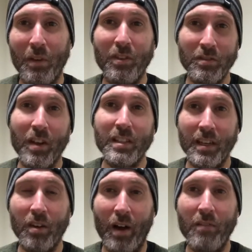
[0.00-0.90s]
First of all, is it
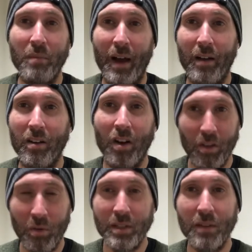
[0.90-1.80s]
a grave matter? And all
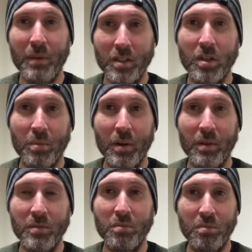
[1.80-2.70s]
the ones I mentioned are pretty
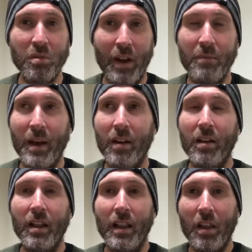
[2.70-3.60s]
grave matter.
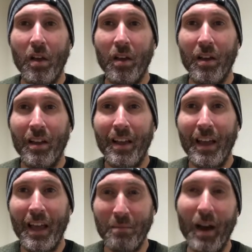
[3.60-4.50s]

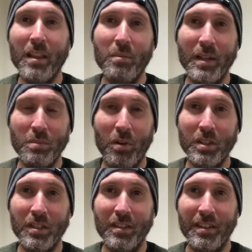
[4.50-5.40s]
Am I the best
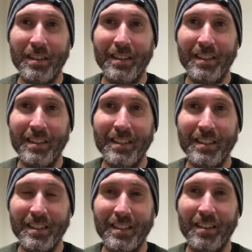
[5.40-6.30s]
person
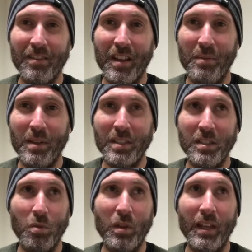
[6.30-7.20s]
to deliver that message,
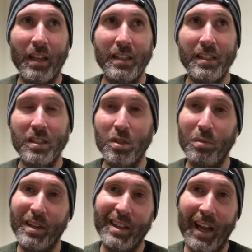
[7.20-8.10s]
or would they listen to
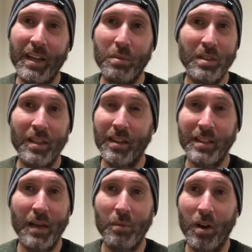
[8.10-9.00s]
me? 90% of the
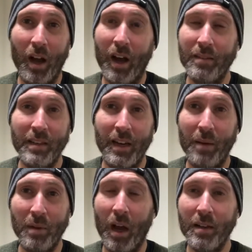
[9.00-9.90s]
time you're not, and
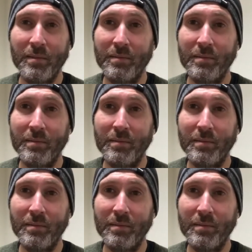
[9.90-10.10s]
I'm not.